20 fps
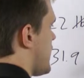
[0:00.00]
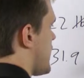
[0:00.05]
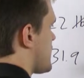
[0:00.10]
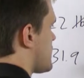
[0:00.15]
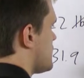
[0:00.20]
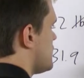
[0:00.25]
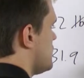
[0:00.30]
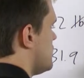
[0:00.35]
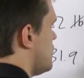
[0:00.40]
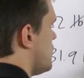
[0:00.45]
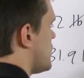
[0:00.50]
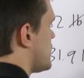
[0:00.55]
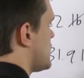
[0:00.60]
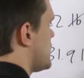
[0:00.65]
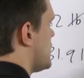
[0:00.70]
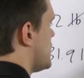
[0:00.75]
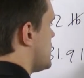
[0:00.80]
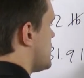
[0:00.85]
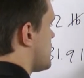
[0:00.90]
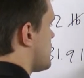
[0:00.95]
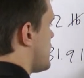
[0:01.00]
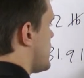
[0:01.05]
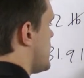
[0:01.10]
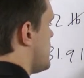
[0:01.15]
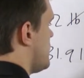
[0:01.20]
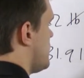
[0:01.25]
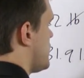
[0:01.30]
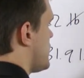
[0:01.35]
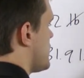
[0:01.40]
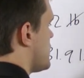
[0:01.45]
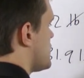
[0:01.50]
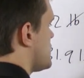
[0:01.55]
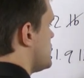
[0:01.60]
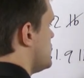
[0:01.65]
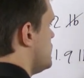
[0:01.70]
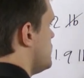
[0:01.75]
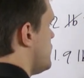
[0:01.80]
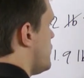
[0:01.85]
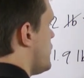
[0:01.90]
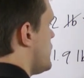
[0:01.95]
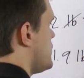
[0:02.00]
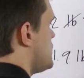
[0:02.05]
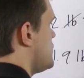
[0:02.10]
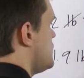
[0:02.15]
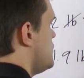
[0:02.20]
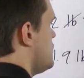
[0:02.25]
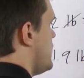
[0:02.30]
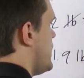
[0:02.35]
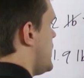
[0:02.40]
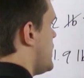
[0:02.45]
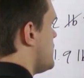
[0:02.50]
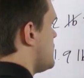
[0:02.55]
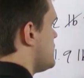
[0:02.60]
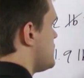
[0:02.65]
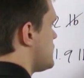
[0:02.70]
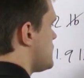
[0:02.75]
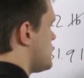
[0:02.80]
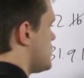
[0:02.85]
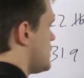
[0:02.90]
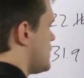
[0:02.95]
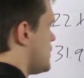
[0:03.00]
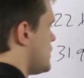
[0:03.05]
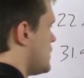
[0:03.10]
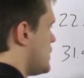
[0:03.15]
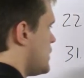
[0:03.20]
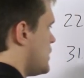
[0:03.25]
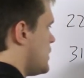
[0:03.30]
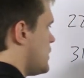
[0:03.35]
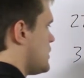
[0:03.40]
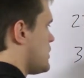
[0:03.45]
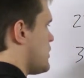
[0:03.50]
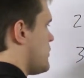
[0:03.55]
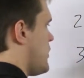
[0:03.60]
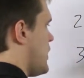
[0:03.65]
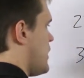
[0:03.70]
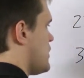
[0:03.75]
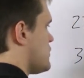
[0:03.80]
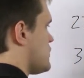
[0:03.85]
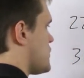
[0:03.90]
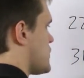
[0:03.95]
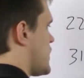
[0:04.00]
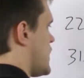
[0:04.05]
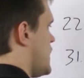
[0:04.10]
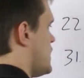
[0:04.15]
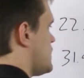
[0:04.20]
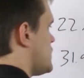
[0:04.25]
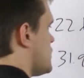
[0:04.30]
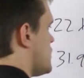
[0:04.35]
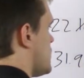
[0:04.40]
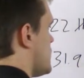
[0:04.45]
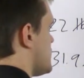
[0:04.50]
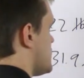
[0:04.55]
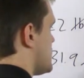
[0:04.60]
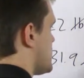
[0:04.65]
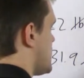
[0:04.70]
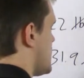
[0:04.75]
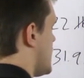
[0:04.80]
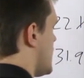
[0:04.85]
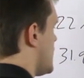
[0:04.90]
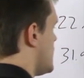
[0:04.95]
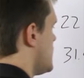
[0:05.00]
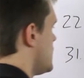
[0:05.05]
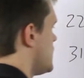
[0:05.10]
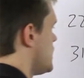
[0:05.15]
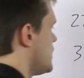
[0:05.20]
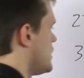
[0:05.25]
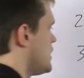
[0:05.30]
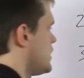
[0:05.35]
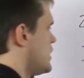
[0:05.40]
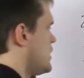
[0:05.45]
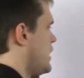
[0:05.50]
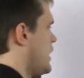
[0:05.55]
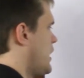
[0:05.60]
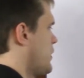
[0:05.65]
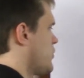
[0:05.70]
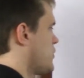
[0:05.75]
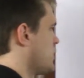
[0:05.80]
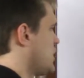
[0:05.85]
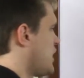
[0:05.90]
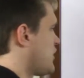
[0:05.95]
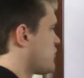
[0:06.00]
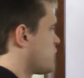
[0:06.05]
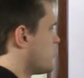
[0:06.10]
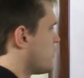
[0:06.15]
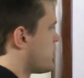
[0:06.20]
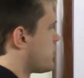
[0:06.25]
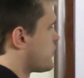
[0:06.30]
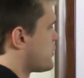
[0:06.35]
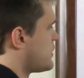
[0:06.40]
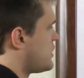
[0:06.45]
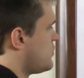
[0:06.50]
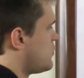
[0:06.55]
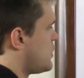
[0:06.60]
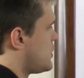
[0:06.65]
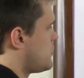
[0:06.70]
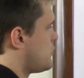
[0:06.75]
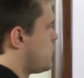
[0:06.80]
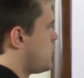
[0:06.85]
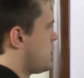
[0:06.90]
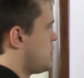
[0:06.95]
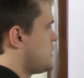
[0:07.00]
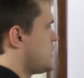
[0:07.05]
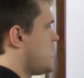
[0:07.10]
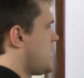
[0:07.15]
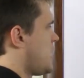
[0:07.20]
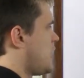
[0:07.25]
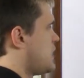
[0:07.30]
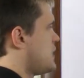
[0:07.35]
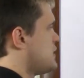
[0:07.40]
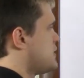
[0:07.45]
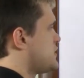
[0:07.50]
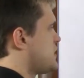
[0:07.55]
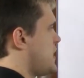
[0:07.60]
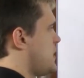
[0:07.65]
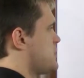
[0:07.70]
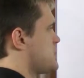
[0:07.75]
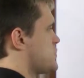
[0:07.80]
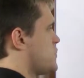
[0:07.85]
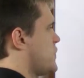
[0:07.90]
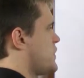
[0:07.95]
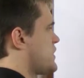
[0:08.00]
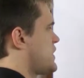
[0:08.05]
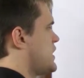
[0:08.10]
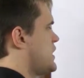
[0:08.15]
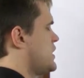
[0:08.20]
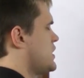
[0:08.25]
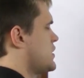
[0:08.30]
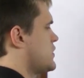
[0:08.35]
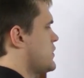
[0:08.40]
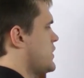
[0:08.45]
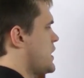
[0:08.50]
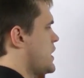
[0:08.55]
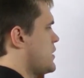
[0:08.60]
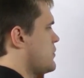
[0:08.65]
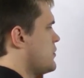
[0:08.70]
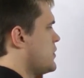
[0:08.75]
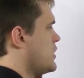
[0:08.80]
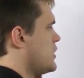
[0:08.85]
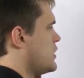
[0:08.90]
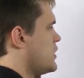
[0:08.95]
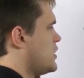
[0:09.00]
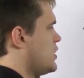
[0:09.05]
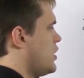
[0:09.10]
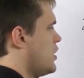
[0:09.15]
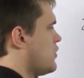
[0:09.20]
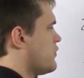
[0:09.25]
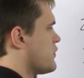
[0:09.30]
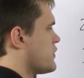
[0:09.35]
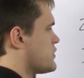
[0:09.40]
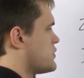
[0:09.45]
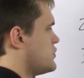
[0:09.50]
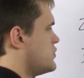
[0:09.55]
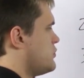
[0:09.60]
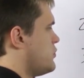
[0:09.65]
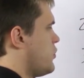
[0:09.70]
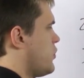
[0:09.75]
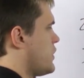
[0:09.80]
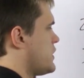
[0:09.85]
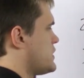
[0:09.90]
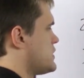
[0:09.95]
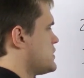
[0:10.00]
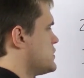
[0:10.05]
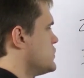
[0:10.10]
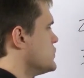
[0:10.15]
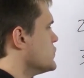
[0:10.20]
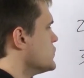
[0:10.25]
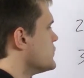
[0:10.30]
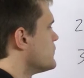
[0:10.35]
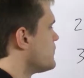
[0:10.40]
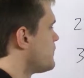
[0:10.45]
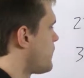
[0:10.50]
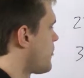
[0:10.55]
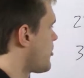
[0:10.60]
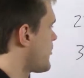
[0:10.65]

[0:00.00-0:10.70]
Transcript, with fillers: factor, one kilogram per two point two pounds. The pounds will cancel once again, and we're left with thirty-one point nine times one kilogram over two point two.